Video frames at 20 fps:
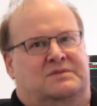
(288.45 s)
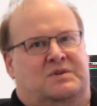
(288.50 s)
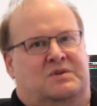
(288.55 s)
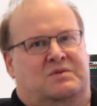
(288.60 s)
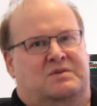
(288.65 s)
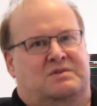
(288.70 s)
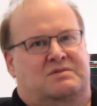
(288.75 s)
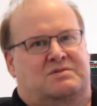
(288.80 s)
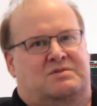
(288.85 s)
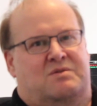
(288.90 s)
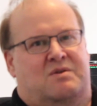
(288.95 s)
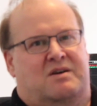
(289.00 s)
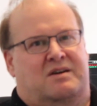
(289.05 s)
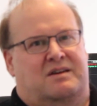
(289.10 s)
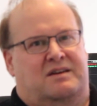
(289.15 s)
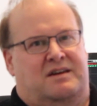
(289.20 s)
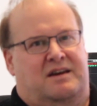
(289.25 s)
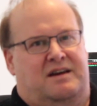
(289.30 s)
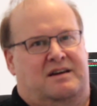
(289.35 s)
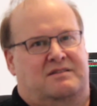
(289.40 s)
these strong
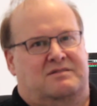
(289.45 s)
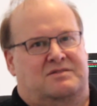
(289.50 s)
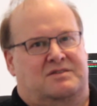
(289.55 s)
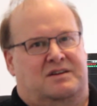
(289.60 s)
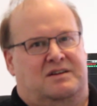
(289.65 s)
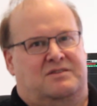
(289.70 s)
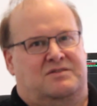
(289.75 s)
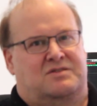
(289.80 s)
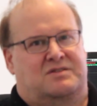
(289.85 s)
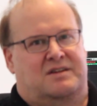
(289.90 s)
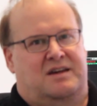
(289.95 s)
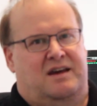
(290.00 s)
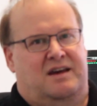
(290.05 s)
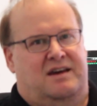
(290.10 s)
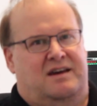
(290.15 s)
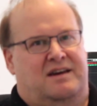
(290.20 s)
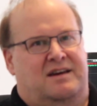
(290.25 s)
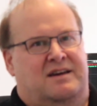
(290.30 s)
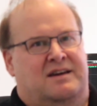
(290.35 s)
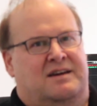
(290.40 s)
gains each
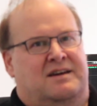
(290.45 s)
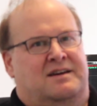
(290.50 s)
day,